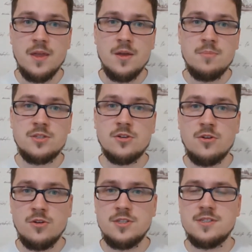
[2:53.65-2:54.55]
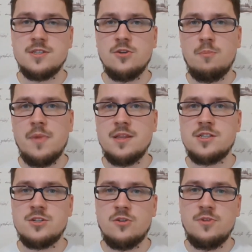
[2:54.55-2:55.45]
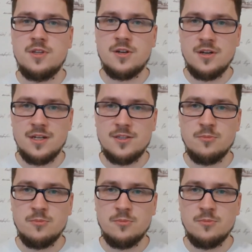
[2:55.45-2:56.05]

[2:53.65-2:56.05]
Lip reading: Petro Kotin, the top manager of Energoatom,